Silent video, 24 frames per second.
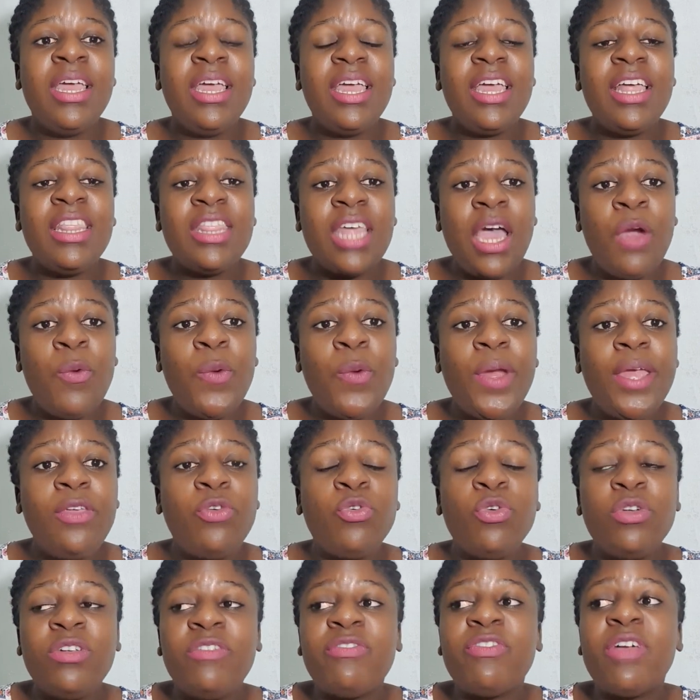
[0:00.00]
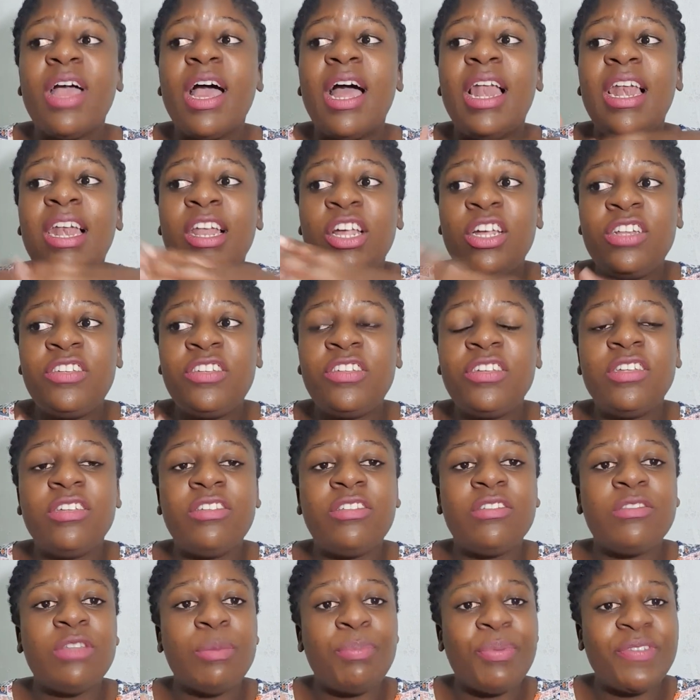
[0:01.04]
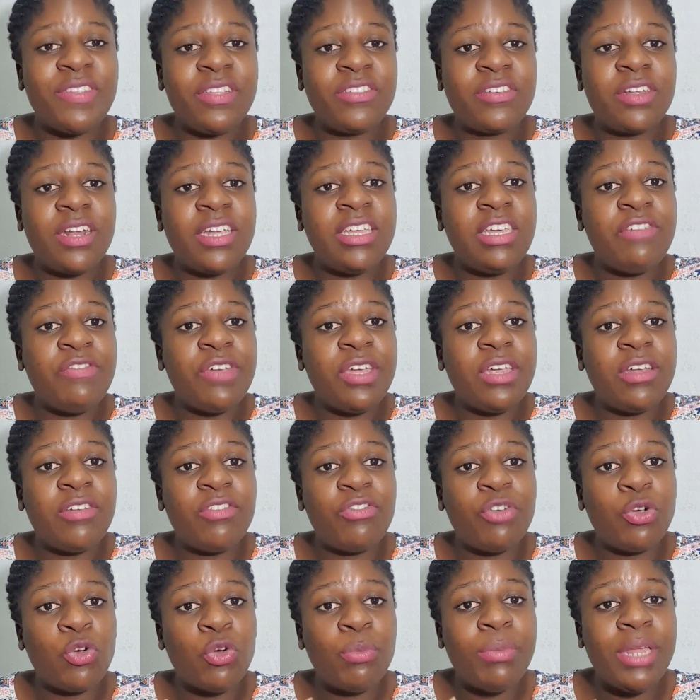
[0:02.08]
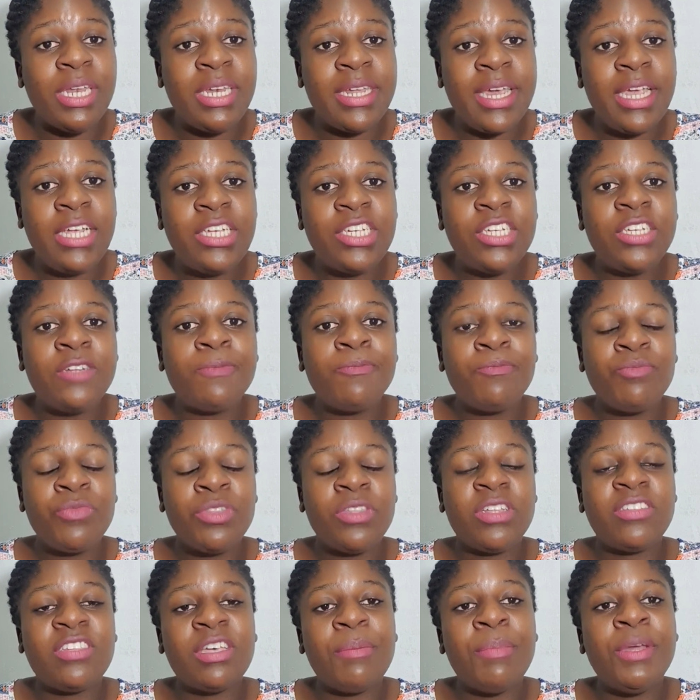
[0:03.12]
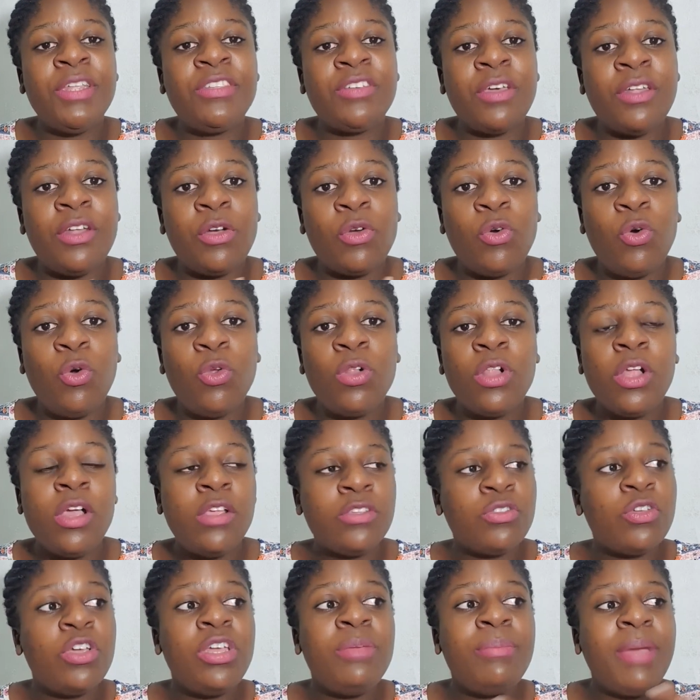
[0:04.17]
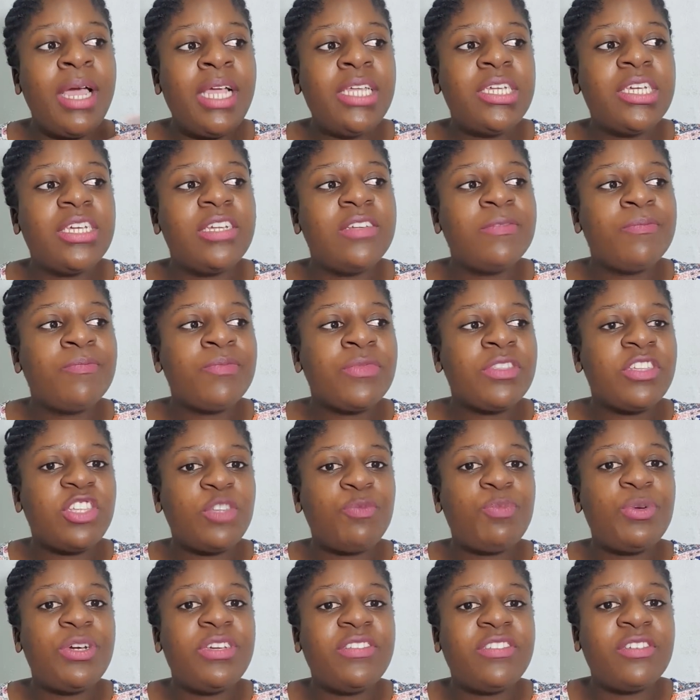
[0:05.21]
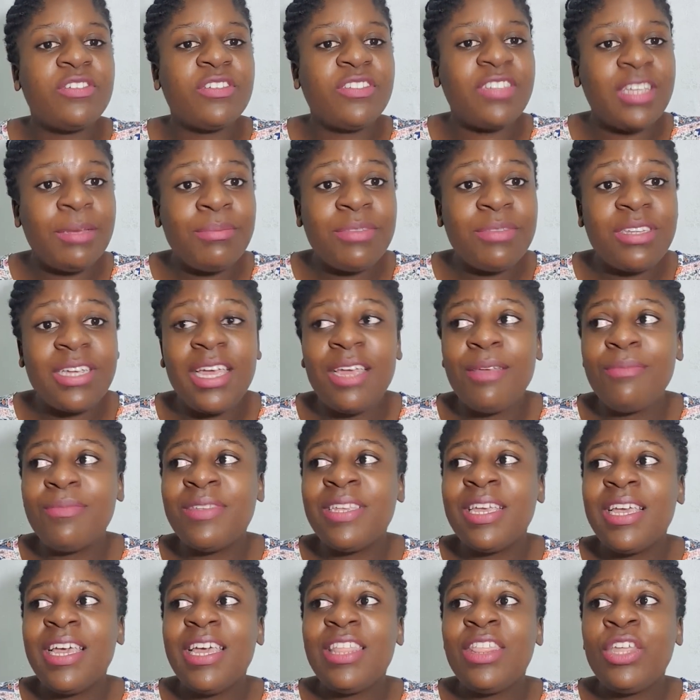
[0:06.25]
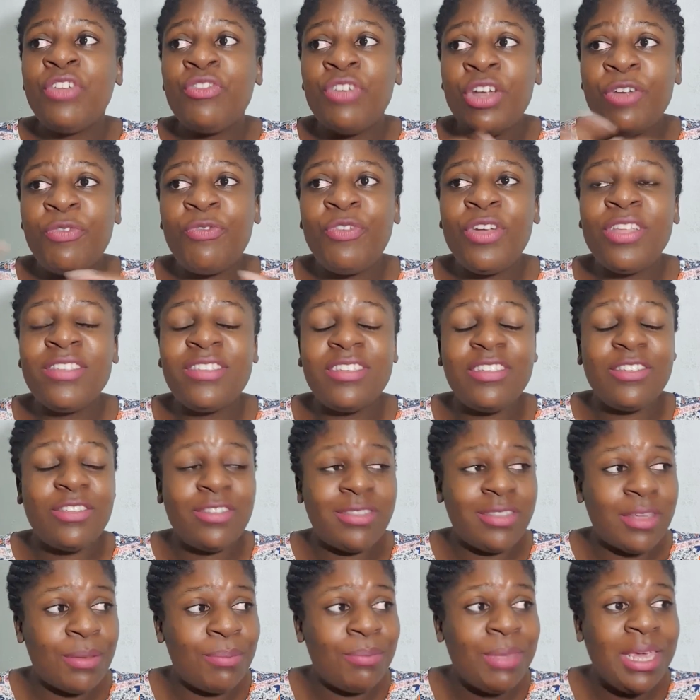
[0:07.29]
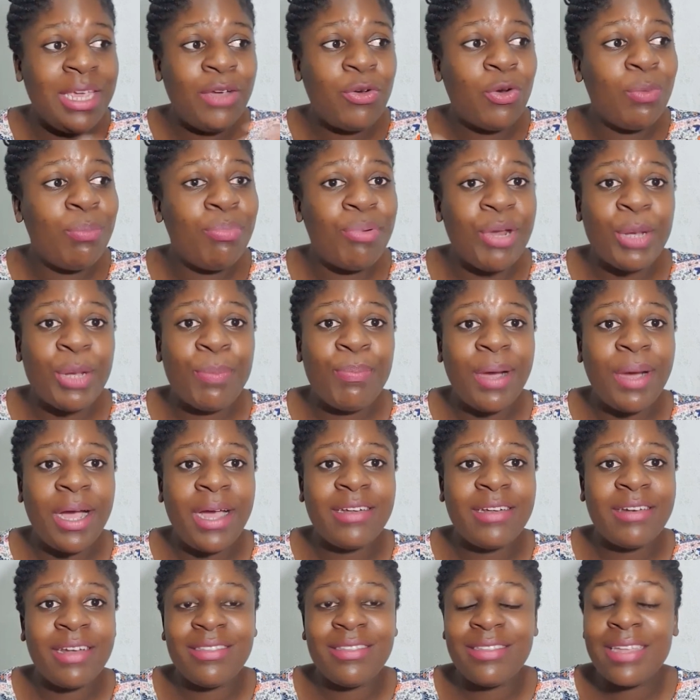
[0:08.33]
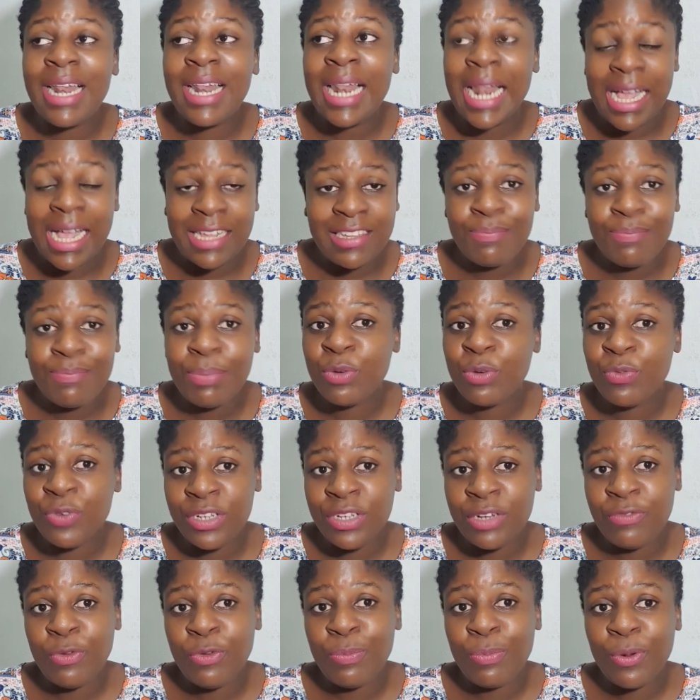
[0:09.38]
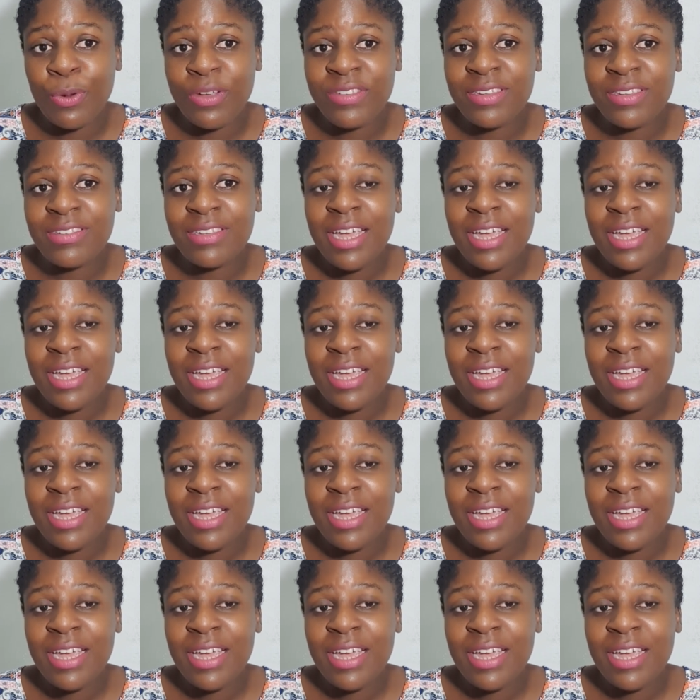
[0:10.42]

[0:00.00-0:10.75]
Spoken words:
And that way you would alerted the person that's going to give a recommendation that someone is going to call. So imagine this person, because sometimes the reference is the make or break part, right? It's the last part of the interview process.